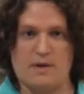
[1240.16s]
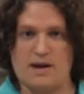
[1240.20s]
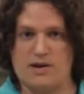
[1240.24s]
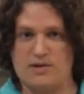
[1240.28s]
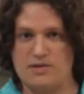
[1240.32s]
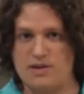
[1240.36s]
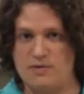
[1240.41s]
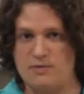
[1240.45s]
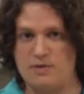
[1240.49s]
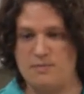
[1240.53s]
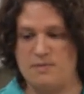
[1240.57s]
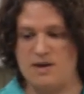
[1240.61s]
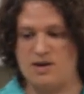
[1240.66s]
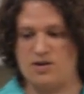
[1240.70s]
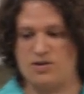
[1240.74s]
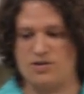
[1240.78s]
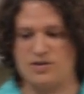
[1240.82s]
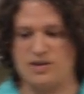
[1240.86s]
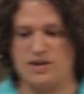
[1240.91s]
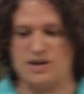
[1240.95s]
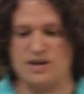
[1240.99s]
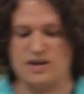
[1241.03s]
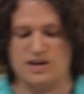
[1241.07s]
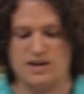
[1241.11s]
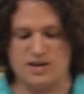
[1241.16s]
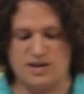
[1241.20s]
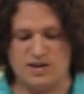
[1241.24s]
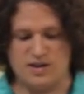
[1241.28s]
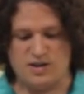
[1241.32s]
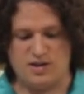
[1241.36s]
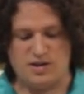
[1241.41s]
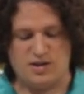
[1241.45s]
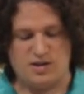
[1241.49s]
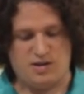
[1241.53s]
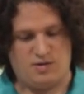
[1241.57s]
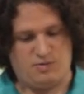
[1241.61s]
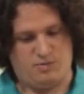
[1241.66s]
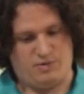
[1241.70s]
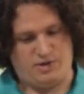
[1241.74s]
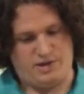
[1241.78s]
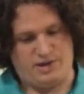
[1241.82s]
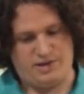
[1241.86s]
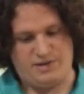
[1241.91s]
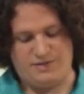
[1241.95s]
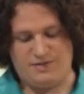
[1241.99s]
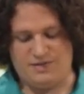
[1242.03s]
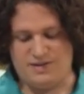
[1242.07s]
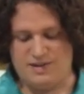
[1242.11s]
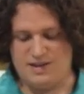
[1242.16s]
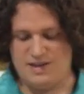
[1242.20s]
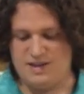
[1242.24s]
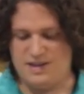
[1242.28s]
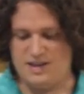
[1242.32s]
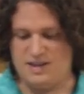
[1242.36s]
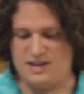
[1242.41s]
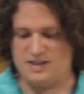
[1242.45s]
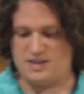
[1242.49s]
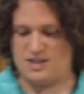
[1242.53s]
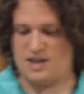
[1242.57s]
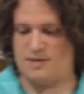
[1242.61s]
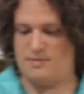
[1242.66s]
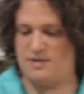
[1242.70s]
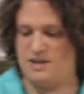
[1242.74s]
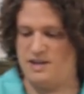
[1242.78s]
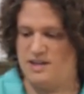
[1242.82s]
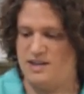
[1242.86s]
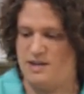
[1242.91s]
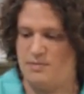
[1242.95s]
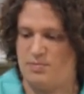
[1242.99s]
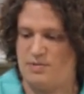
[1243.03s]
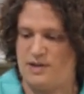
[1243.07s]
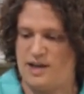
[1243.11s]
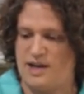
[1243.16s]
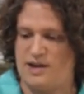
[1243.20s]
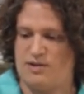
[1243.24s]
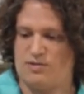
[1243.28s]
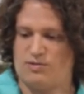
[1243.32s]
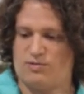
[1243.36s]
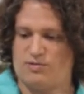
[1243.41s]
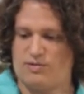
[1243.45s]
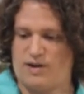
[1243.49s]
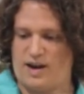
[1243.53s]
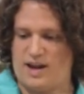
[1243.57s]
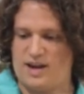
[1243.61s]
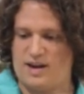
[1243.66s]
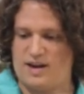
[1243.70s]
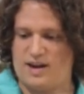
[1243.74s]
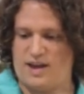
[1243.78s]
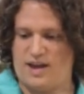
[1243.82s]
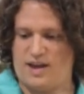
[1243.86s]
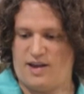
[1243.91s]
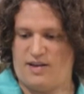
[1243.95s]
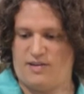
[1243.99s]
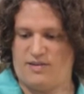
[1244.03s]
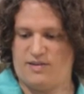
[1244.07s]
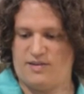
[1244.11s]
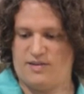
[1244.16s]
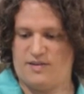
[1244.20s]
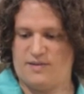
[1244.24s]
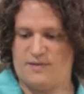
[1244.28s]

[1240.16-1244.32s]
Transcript: powder that we made earlier, well, it's coming into play right now.